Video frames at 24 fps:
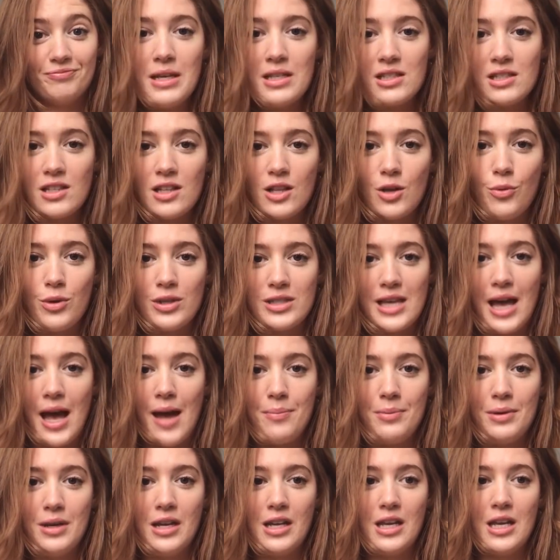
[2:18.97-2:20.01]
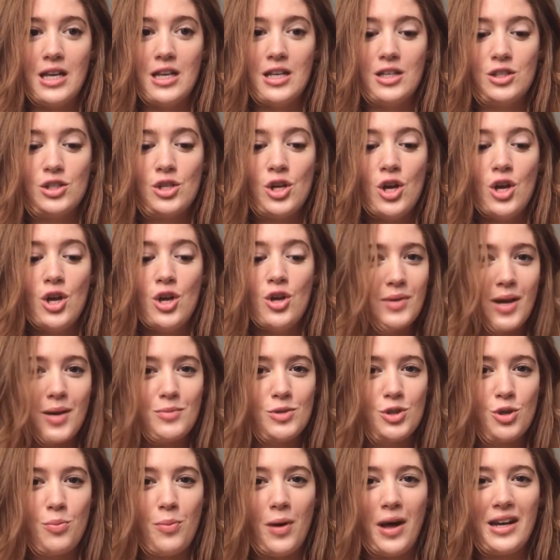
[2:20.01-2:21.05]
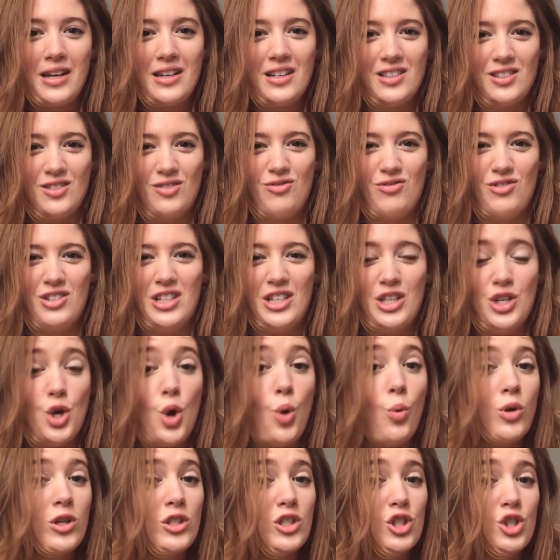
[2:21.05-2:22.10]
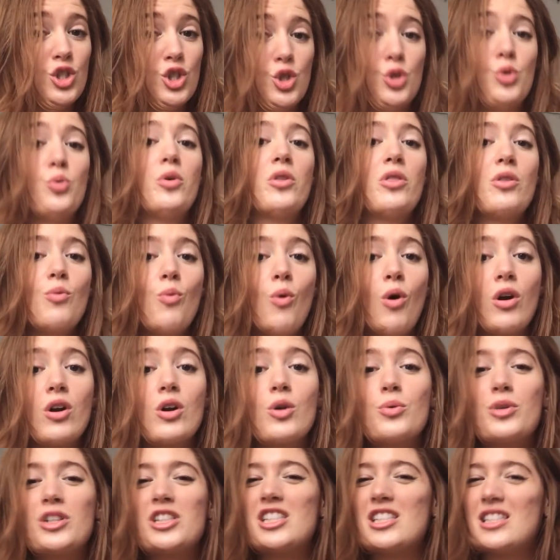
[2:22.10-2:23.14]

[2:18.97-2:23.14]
Basically what's happening is sometimes your body doesn't really know what to do with the water,